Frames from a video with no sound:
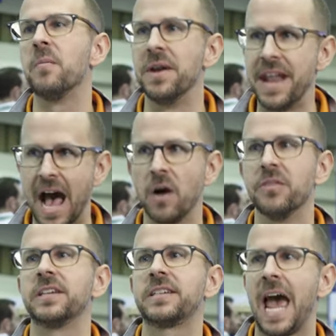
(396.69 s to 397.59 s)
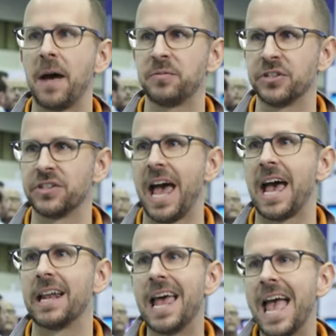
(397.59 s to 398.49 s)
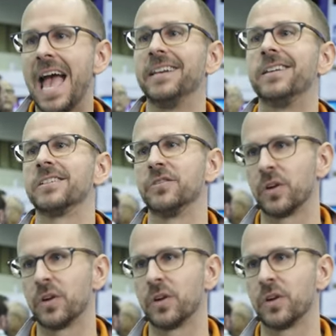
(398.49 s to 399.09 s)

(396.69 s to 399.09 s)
but now this captures that and it doesn't